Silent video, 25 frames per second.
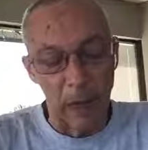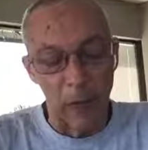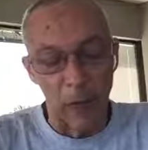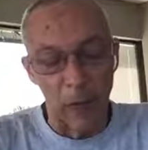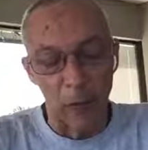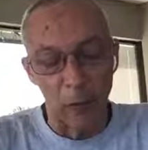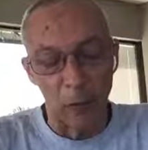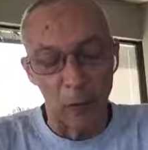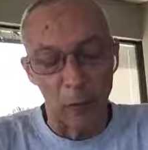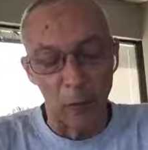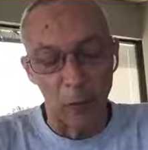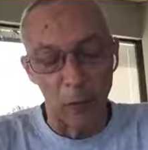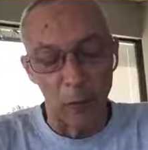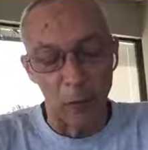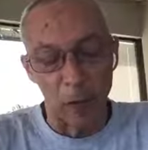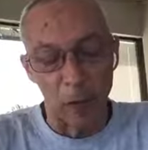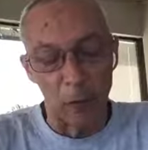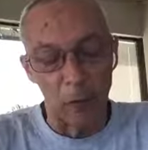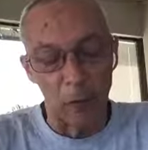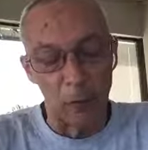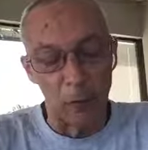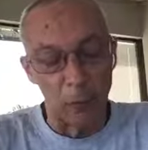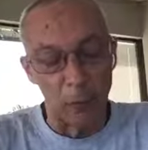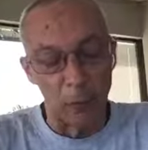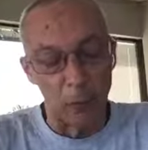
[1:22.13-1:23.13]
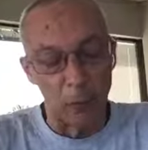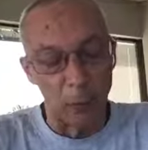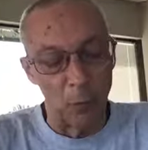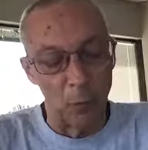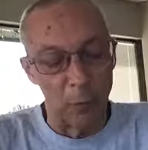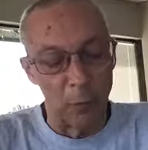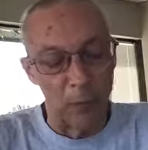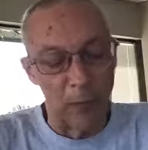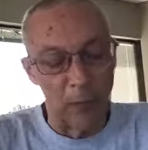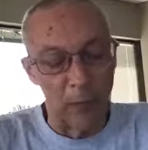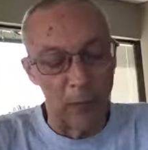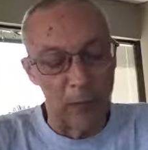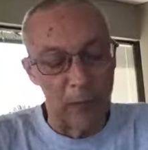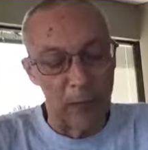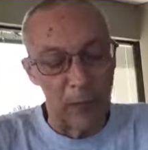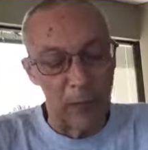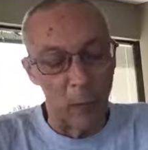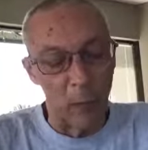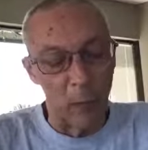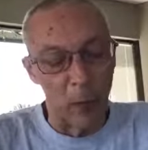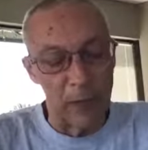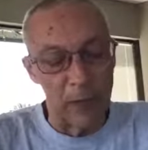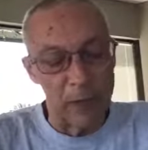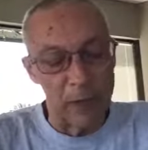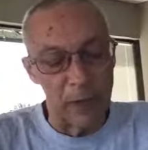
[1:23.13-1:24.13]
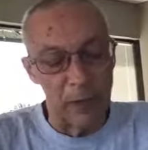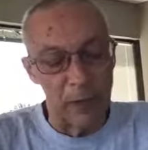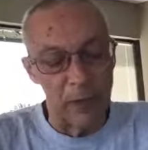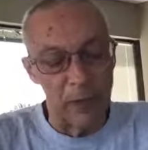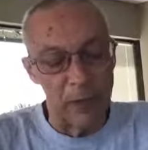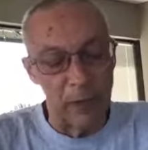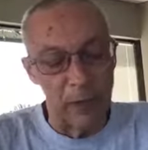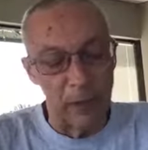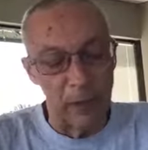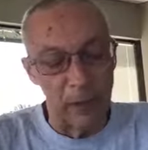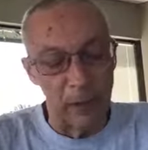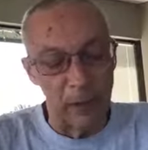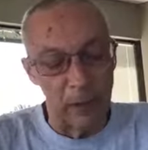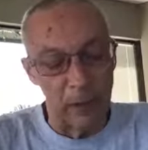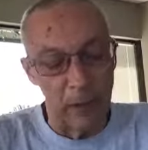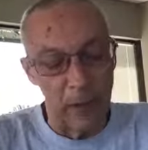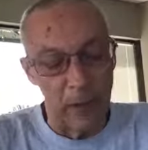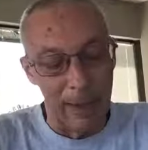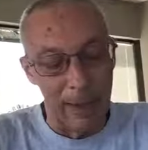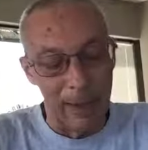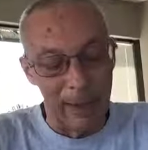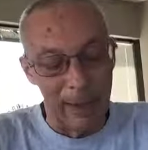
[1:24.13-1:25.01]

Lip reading: and is responsible for the evaluation team,